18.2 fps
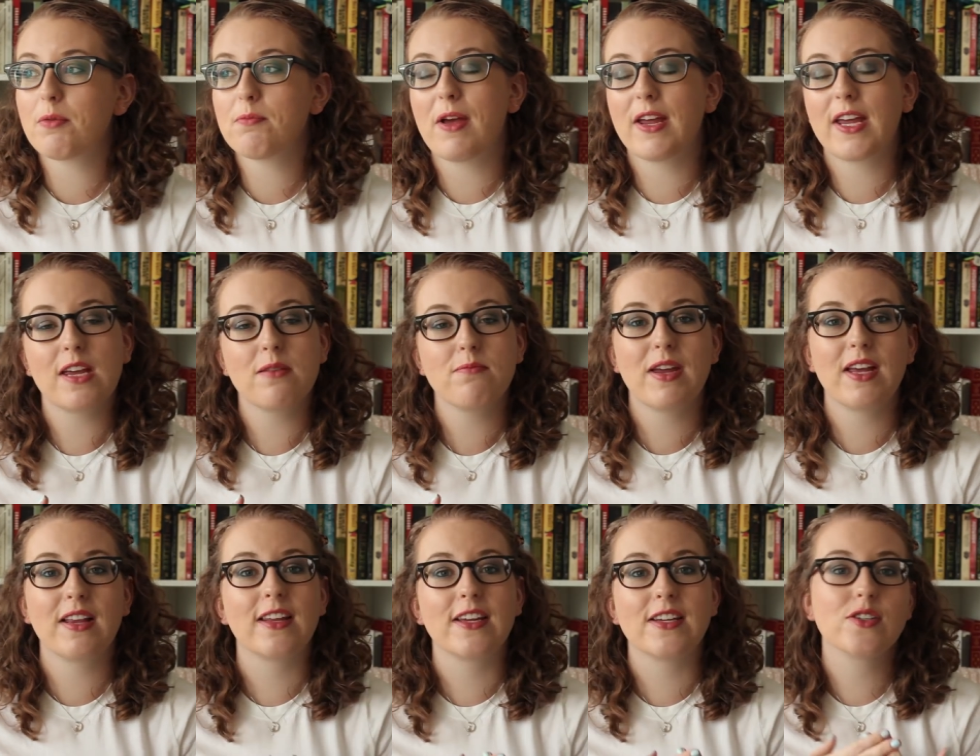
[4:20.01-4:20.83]
but making
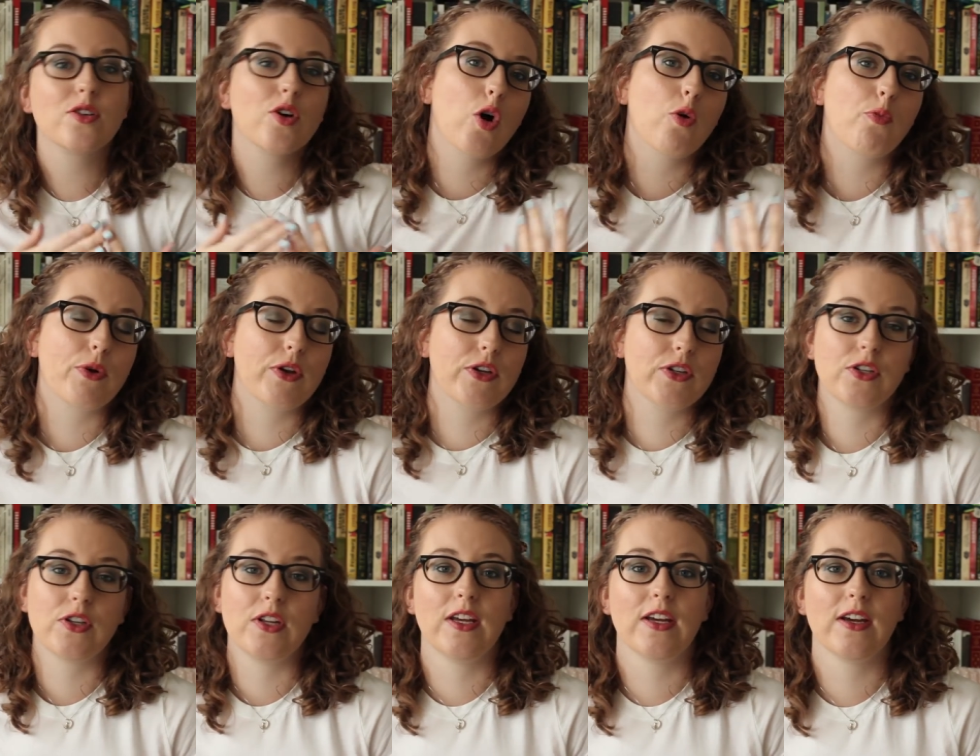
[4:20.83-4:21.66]
me at least open
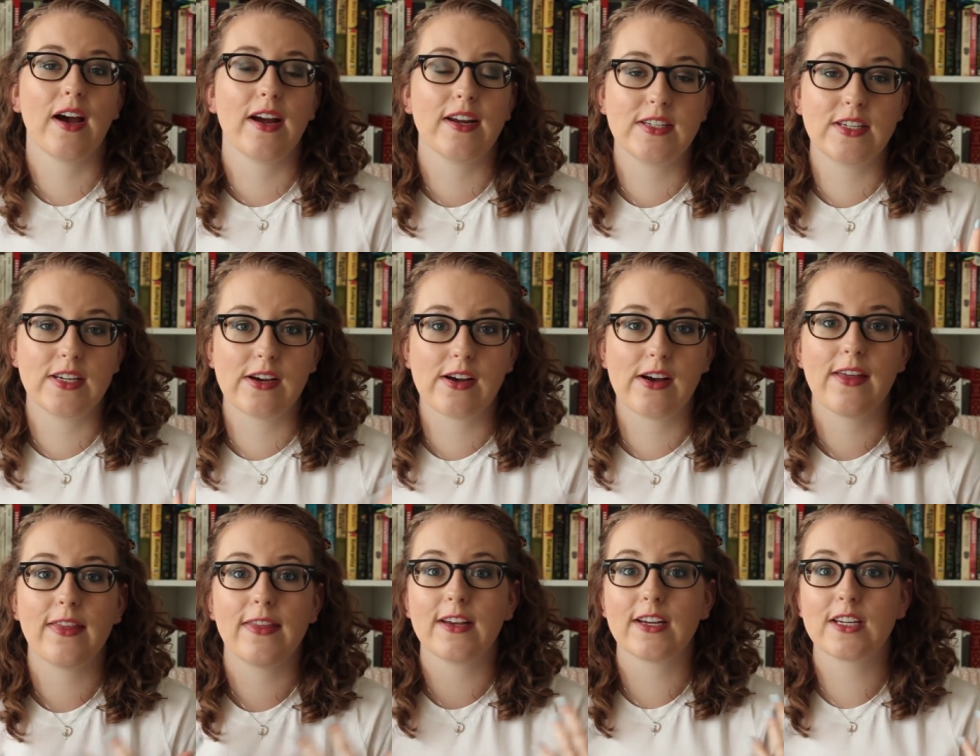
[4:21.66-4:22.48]
to the idea
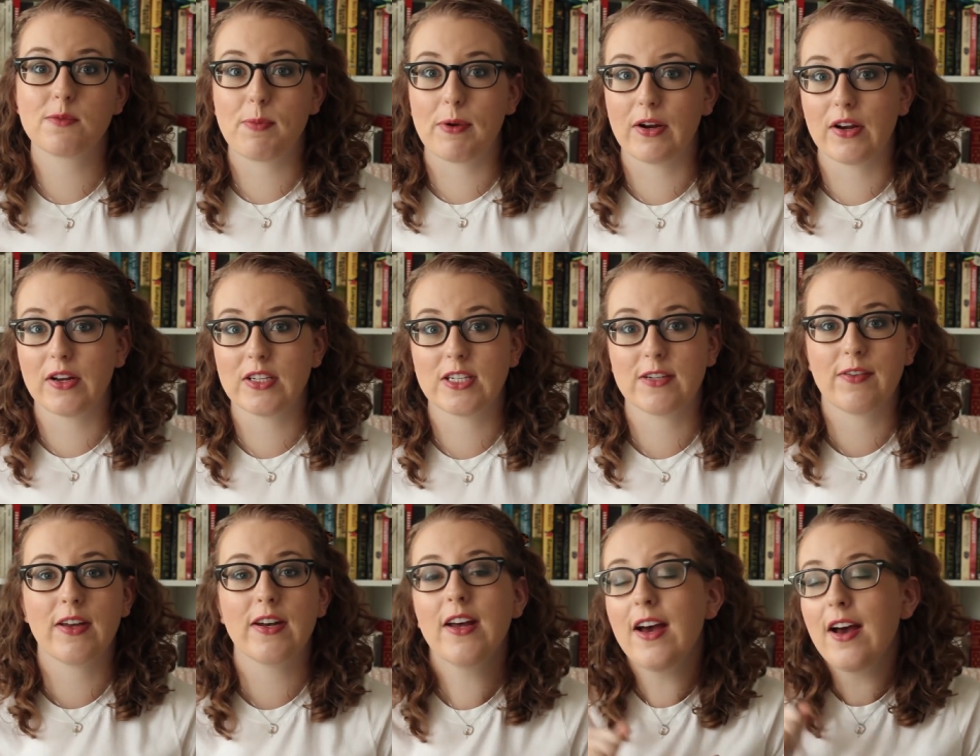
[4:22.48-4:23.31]
and the experience
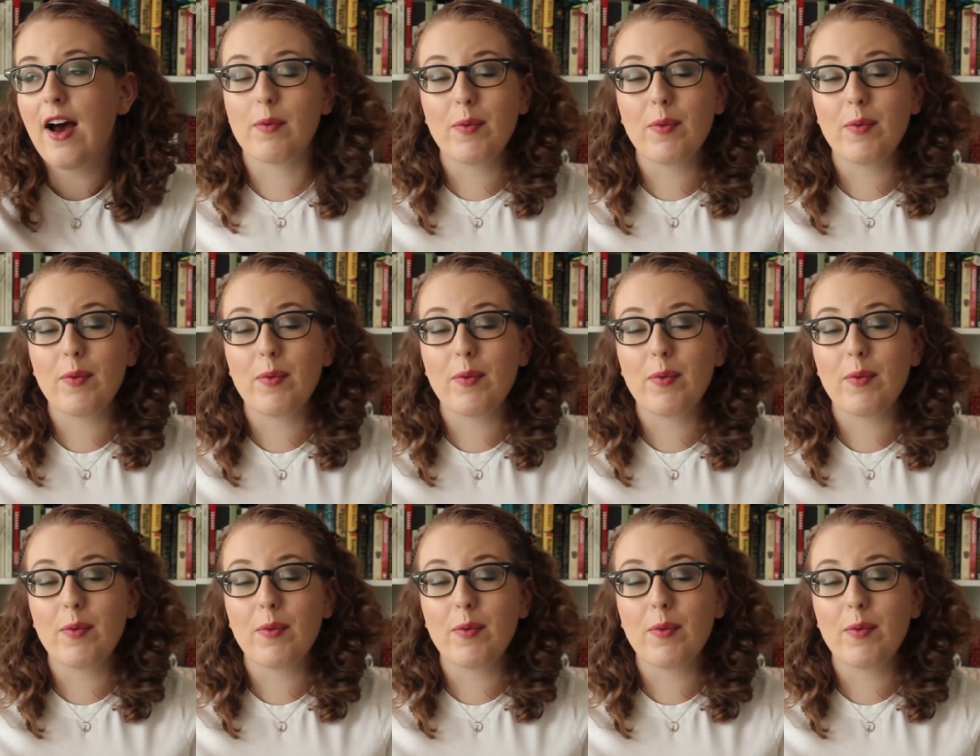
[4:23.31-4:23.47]
of it.